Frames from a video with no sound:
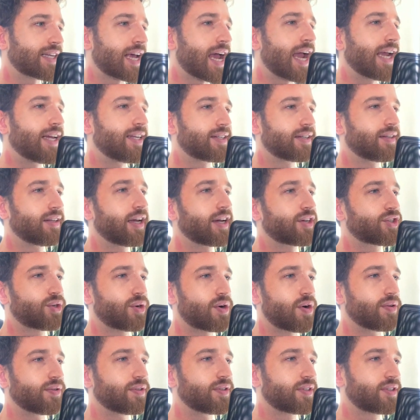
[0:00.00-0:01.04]
8
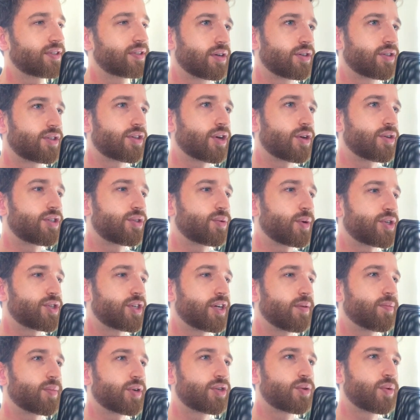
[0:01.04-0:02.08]
electrons. So
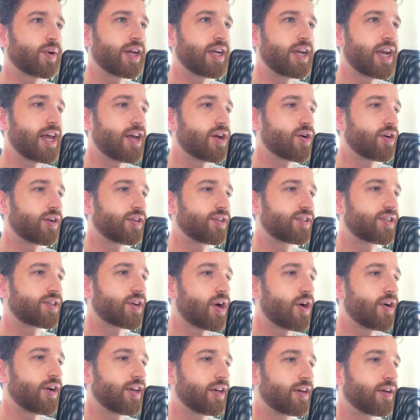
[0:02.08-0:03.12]
switching between neon and
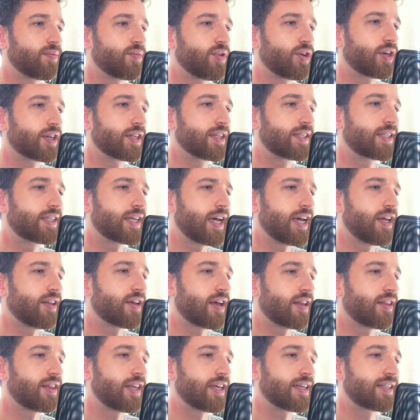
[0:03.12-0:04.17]
sodium, you can see
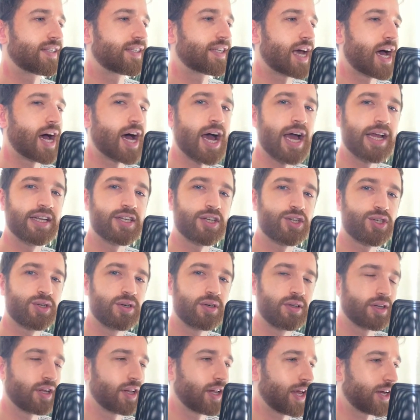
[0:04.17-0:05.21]
that this
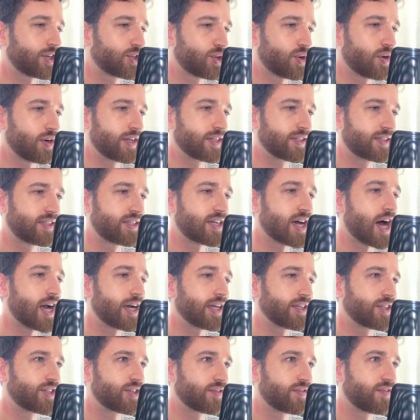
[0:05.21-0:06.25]
additional electron is
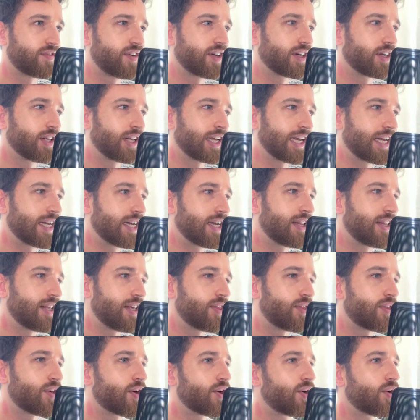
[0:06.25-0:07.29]
starting to fill in
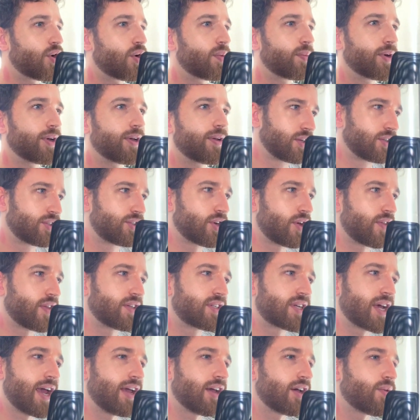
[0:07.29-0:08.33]
the third orbit. So the
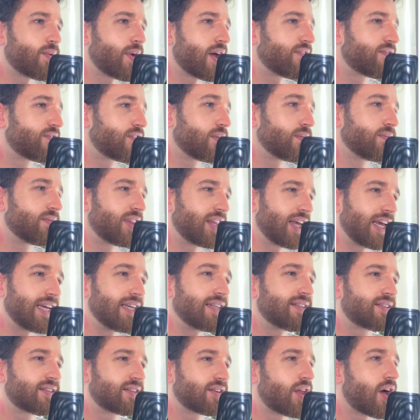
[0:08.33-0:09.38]
takeaway from
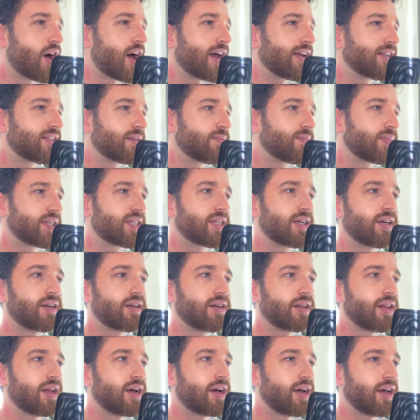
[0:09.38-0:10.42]
these slides in
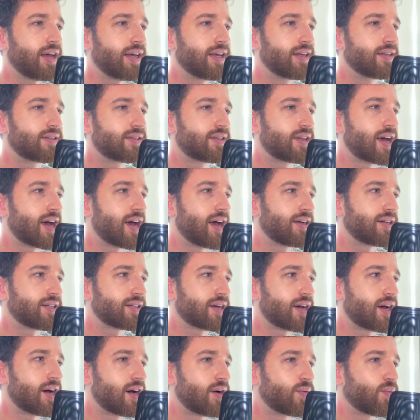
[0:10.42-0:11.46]
particular is that
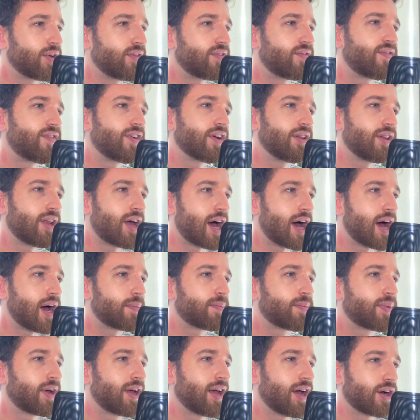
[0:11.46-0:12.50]
we fill
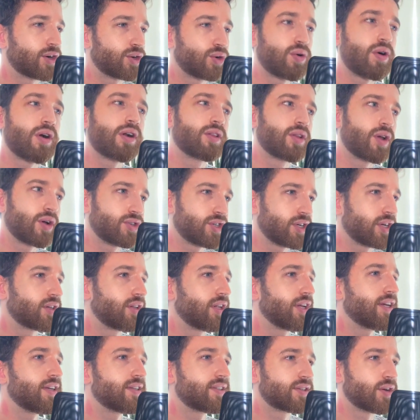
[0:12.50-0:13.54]
up
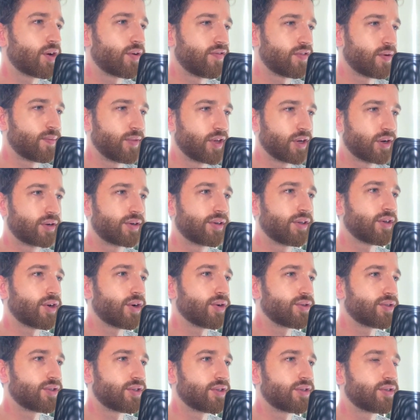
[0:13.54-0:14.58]
chronologically, so from the
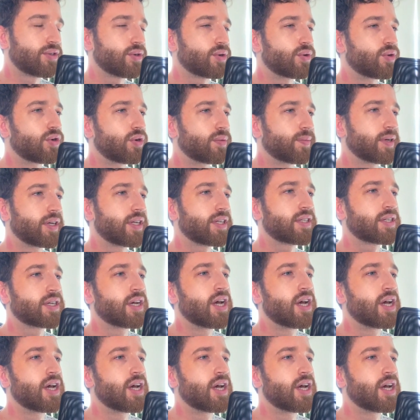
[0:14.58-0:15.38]
closest orbit